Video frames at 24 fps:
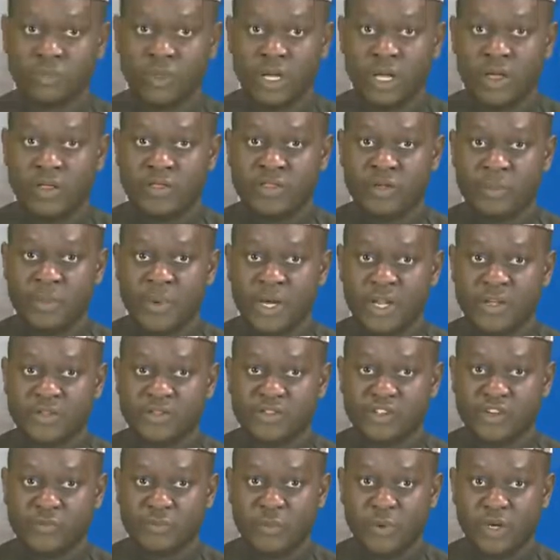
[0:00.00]
The
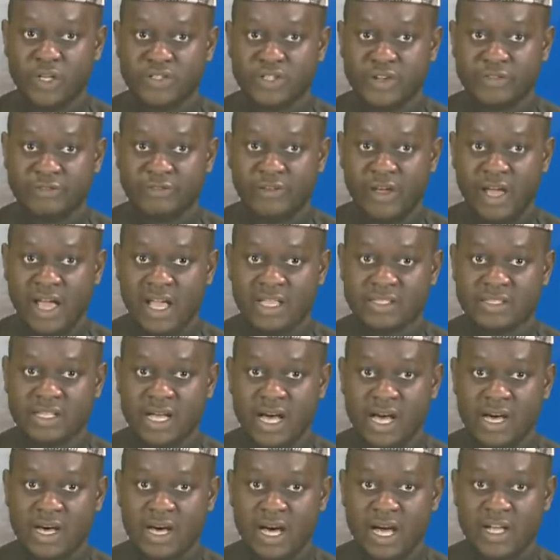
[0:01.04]
Minister of Police Affairs,
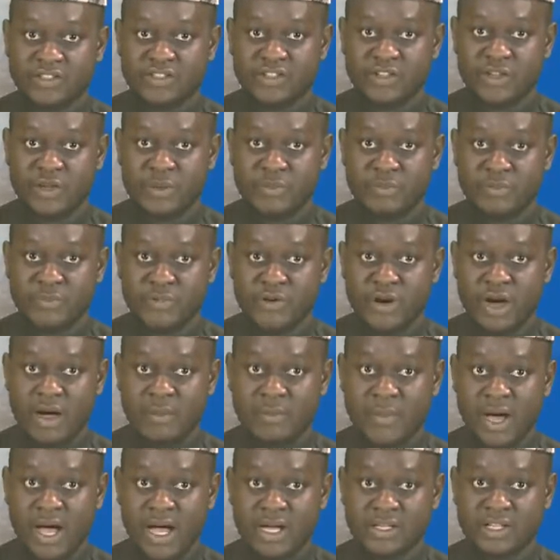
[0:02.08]
Alhaji
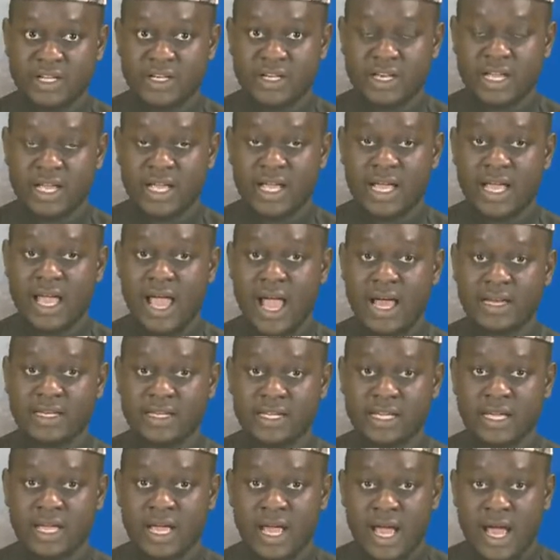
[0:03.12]
Muhammad
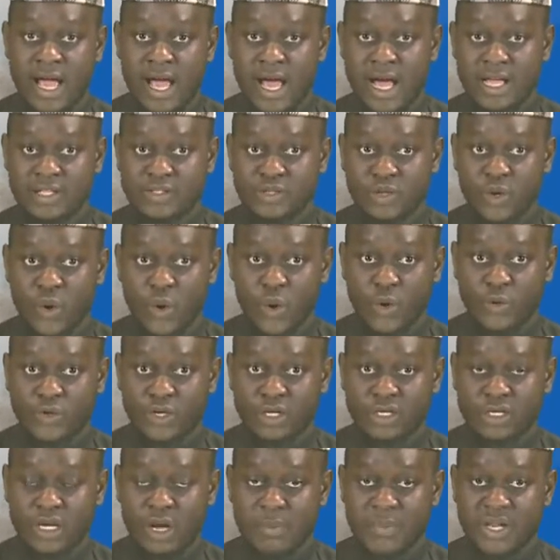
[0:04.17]
Dengeadi, has called
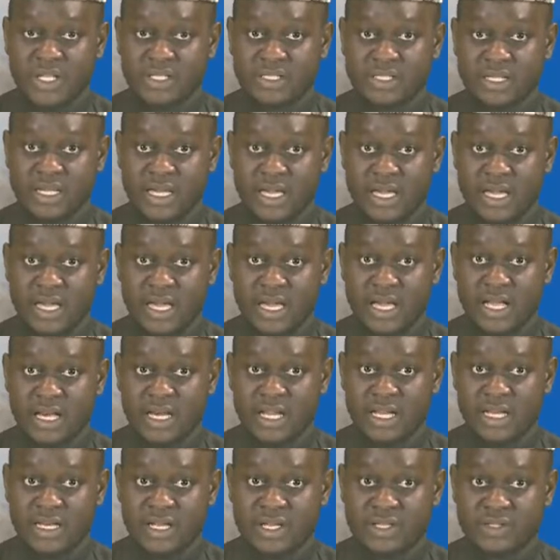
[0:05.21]
on community
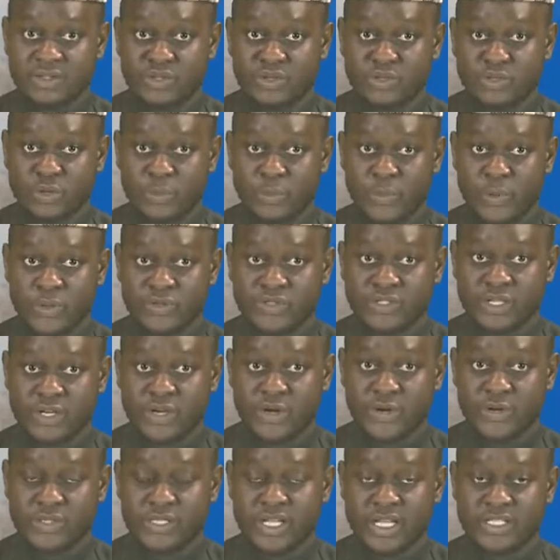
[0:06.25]
leaders to support
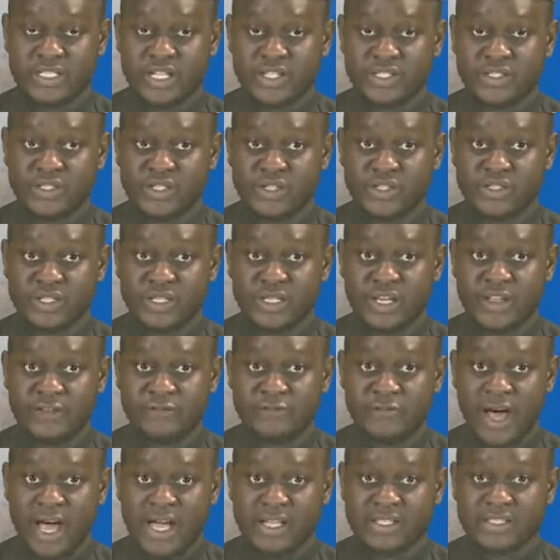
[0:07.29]
security agencies in the
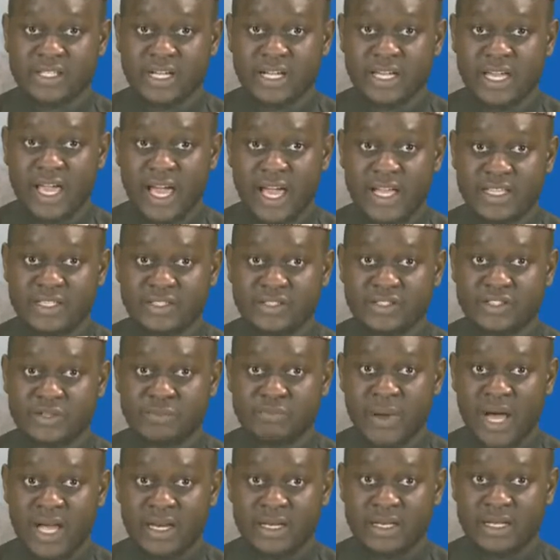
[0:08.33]
fight against
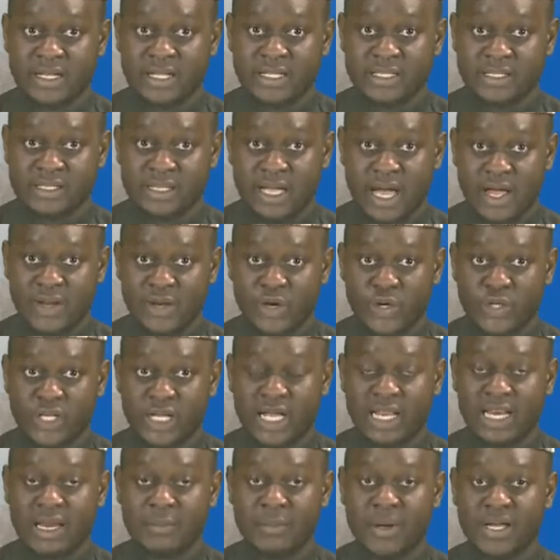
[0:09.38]
bandits and other
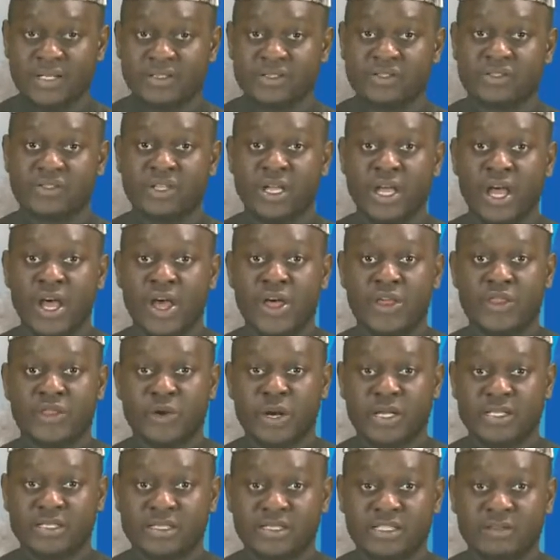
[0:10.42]
elements
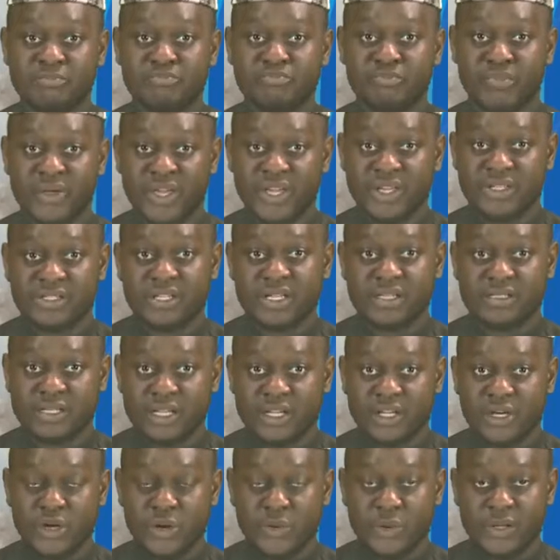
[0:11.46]
threatening peace and
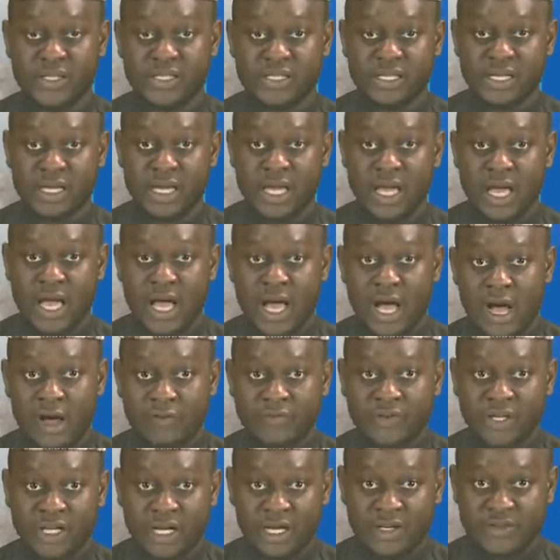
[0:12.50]
security of
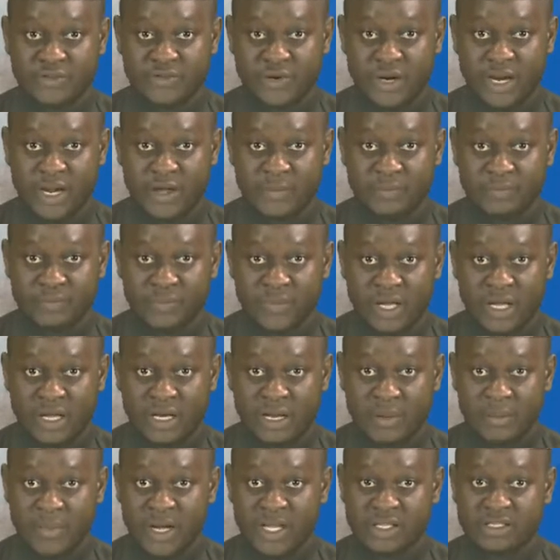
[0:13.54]
the country.
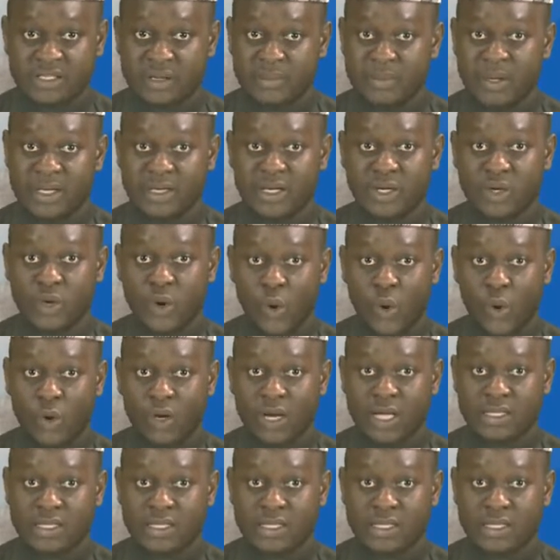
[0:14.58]
The minister made the call at